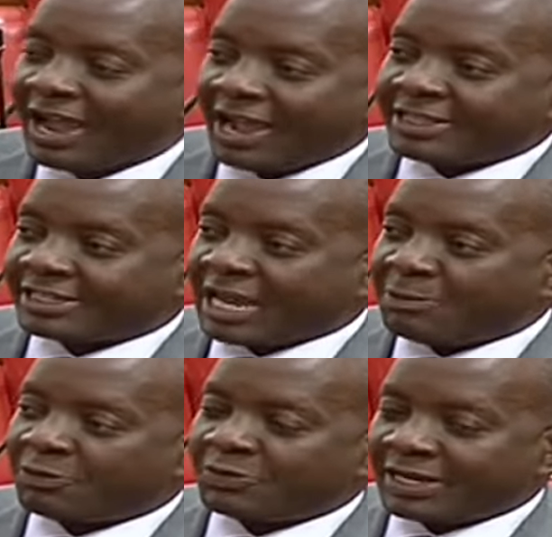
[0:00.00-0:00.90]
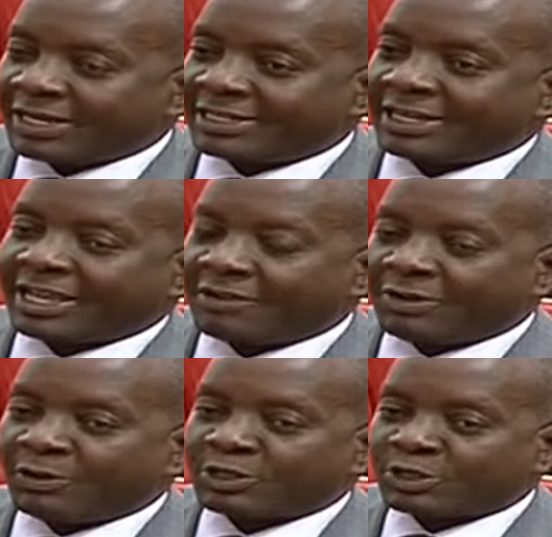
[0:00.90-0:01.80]
at the time of undertaking
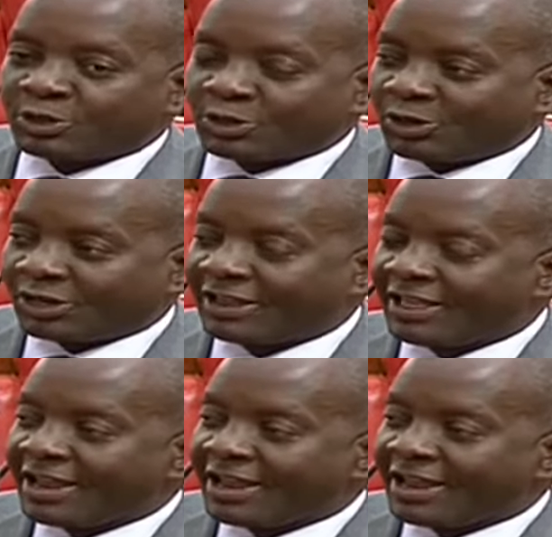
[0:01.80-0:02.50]
evaluation role,